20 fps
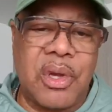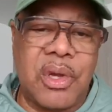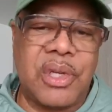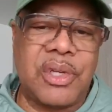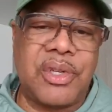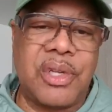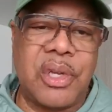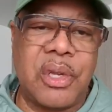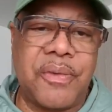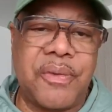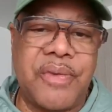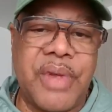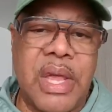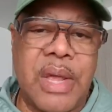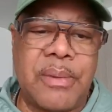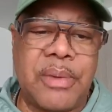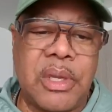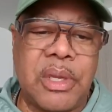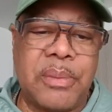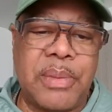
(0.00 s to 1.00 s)
to your family
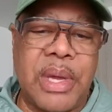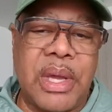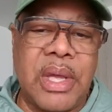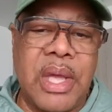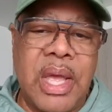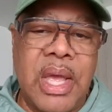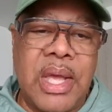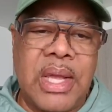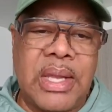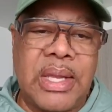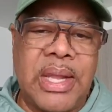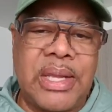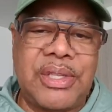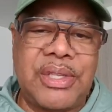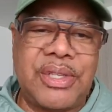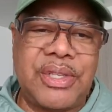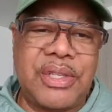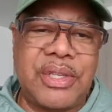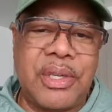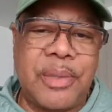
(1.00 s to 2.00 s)
about
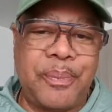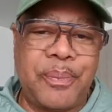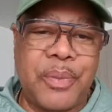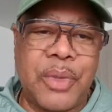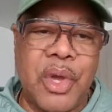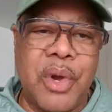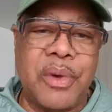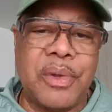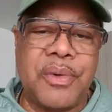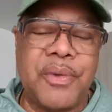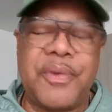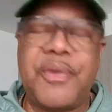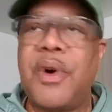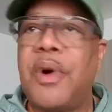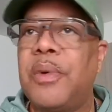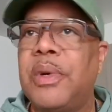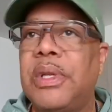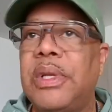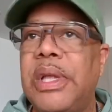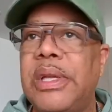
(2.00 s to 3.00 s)
going forward,
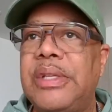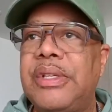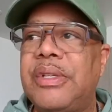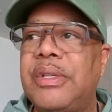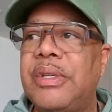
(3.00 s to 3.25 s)
let's